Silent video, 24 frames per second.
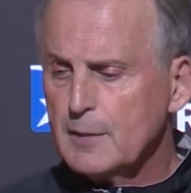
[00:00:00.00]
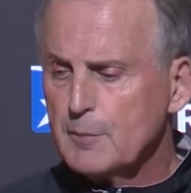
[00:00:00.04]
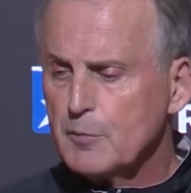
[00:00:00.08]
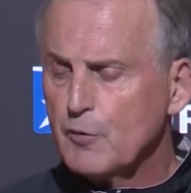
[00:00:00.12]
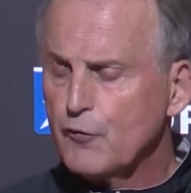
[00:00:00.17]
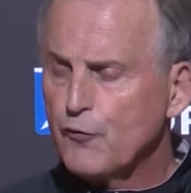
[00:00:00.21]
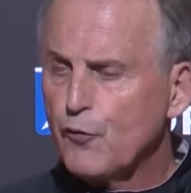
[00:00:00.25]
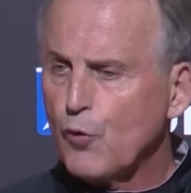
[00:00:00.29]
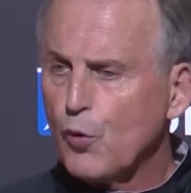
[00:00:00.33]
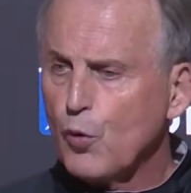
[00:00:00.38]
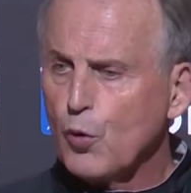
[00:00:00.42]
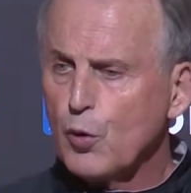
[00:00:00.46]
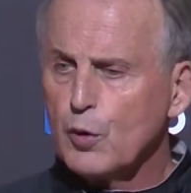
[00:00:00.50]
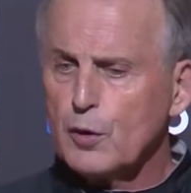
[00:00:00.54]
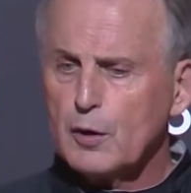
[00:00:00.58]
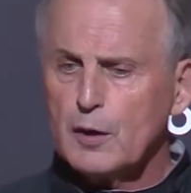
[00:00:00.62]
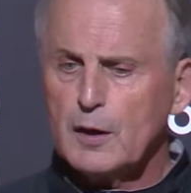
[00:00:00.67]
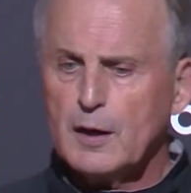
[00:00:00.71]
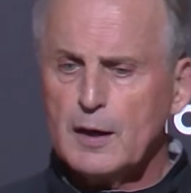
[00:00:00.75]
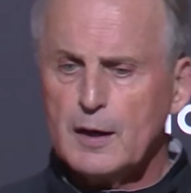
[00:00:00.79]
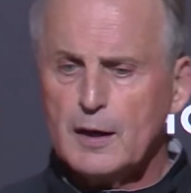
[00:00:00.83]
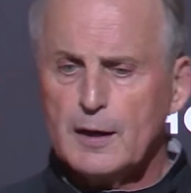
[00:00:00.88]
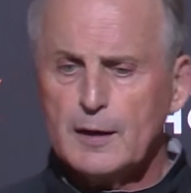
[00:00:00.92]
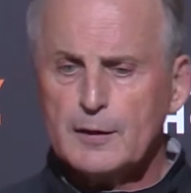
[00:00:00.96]
before
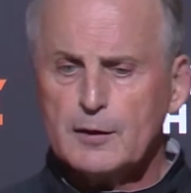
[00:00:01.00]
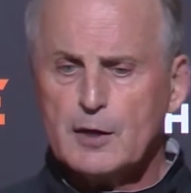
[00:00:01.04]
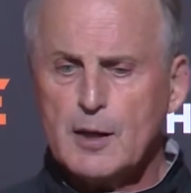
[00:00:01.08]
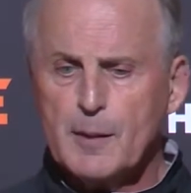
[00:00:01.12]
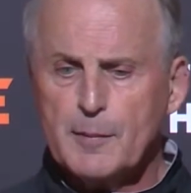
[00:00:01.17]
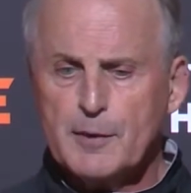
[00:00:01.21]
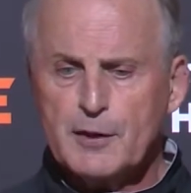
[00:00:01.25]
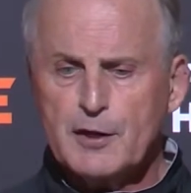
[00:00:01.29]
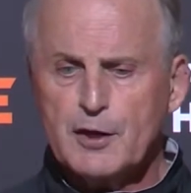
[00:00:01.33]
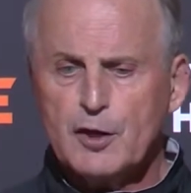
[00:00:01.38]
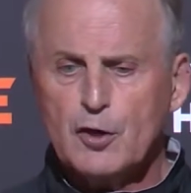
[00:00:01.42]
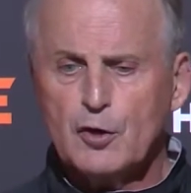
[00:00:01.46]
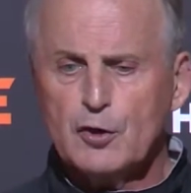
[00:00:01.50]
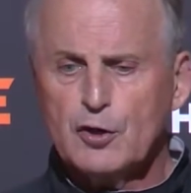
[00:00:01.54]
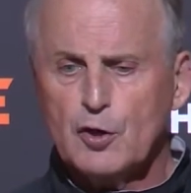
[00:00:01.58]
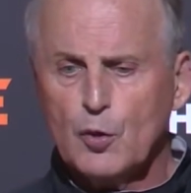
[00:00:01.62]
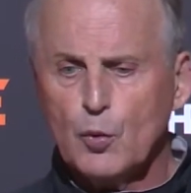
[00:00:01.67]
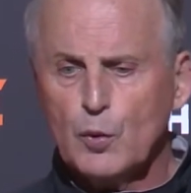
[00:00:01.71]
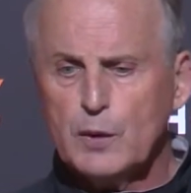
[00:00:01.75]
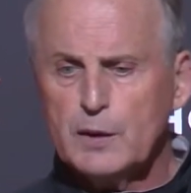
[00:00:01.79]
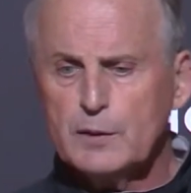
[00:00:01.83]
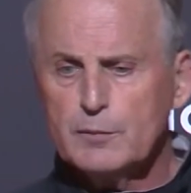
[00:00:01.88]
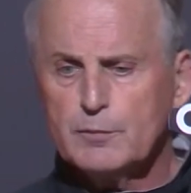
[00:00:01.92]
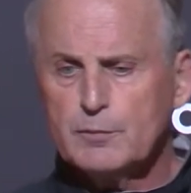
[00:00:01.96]
uh, coming here, you know,
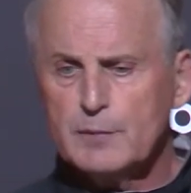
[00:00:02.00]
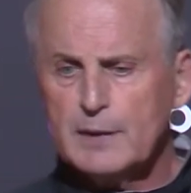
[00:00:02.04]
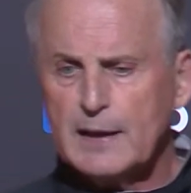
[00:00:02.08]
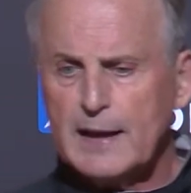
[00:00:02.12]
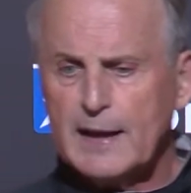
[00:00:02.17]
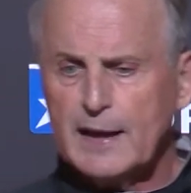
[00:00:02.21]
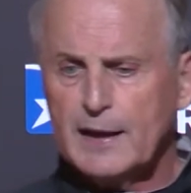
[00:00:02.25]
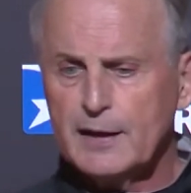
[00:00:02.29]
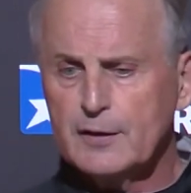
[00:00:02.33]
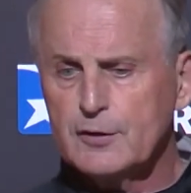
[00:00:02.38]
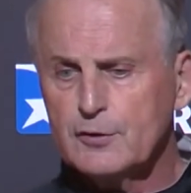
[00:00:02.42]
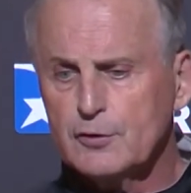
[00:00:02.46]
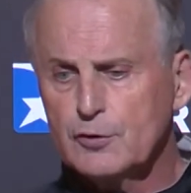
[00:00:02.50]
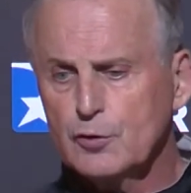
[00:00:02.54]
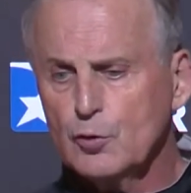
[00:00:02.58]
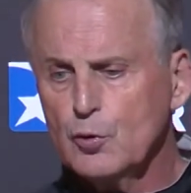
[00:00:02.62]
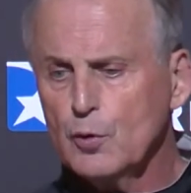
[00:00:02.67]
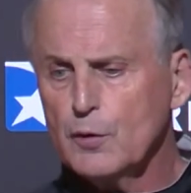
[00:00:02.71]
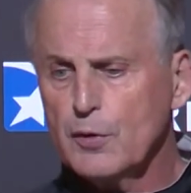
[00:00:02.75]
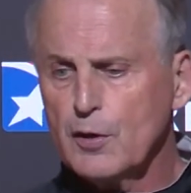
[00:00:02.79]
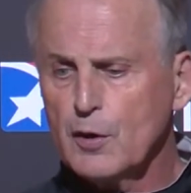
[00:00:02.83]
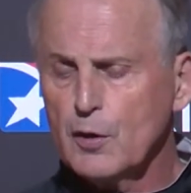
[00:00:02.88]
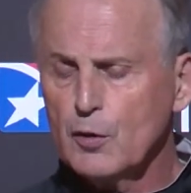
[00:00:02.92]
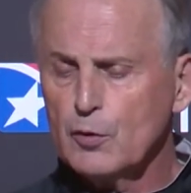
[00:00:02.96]
we had
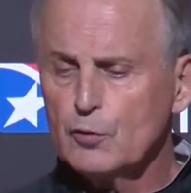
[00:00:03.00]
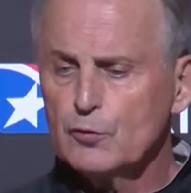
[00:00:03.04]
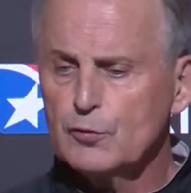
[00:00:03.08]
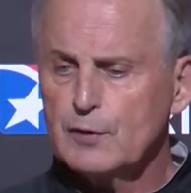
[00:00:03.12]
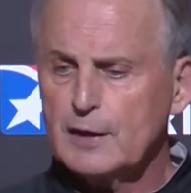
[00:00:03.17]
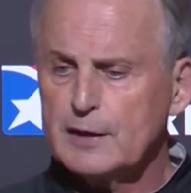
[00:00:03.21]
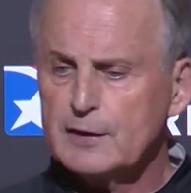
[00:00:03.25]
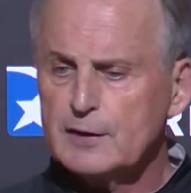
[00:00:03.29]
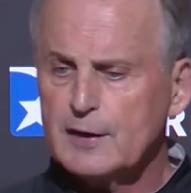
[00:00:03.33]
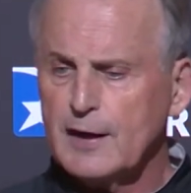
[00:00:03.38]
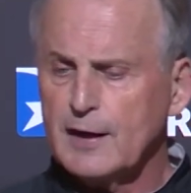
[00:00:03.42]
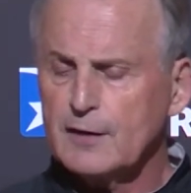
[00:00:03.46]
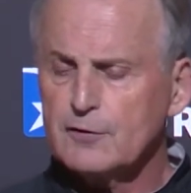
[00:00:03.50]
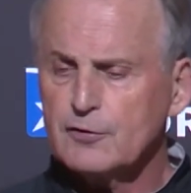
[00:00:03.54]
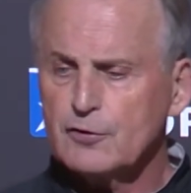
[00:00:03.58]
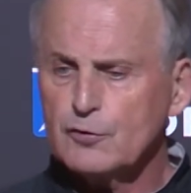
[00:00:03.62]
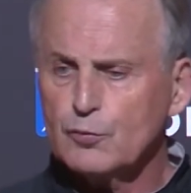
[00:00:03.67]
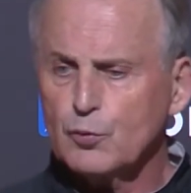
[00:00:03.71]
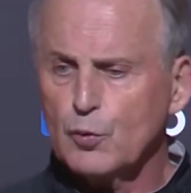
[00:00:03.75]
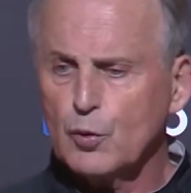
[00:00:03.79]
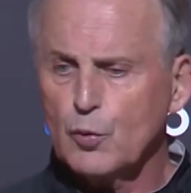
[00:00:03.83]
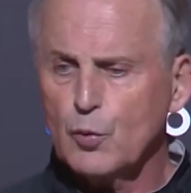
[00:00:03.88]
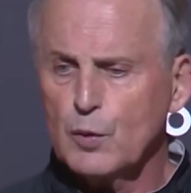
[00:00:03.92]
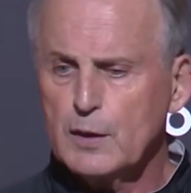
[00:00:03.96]
two of those at
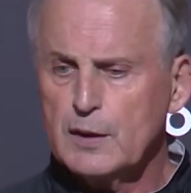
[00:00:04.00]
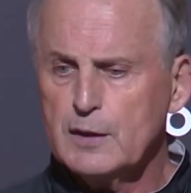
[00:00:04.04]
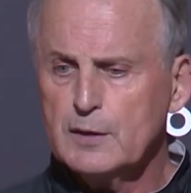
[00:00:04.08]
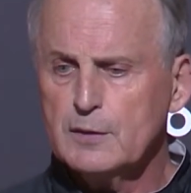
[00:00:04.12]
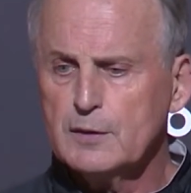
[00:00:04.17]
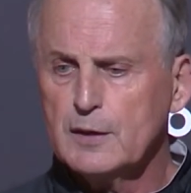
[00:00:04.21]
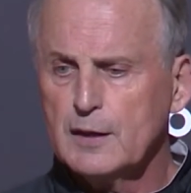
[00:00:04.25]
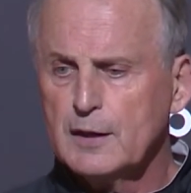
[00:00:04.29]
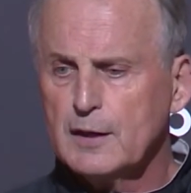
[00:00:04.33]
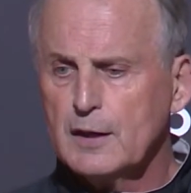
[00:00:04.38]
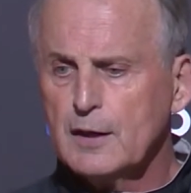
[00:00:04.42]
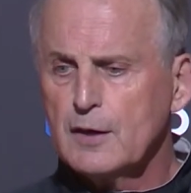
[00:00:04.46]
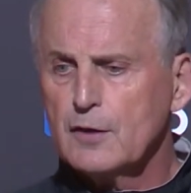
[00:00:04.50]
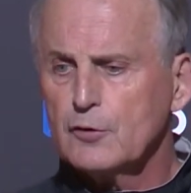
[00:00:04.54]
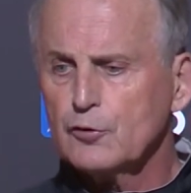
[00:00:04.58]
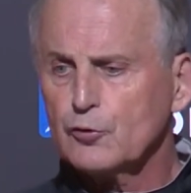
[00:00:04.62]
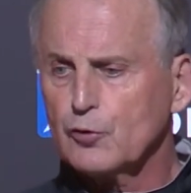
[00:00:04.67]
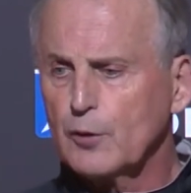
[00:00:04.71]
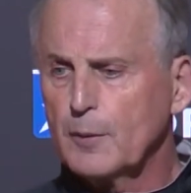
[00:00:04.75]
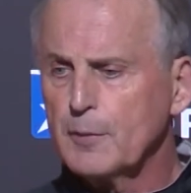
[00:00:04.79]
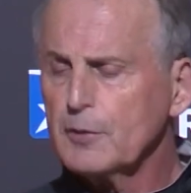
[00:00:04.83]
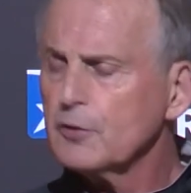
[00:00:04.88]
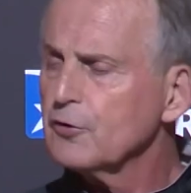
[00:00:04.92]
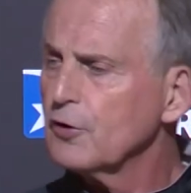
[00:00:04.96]
Texas where we
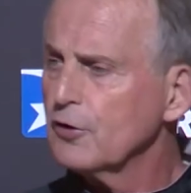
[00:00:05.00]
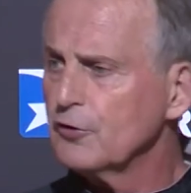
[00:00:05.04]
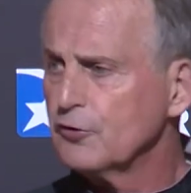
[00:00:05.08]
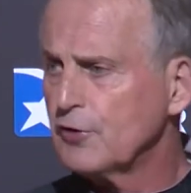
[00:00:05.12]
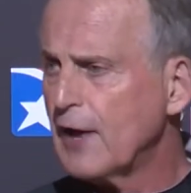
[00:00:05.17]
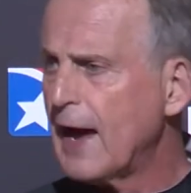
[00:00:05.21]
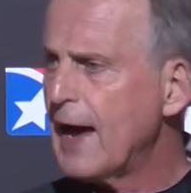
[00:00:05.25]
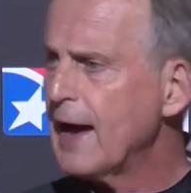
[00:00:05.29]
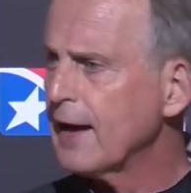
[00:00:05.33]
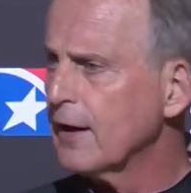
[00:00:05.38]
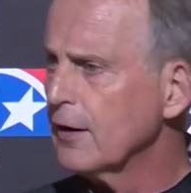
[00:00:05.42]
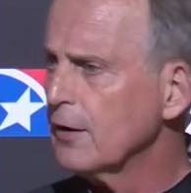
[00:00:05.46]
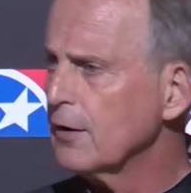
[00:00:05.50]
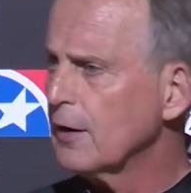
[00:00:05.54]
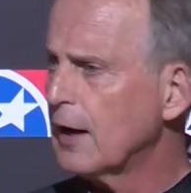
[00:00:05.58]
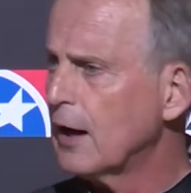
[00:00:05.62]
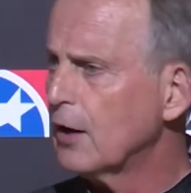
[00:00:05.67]
scrimmaged Gonzaga.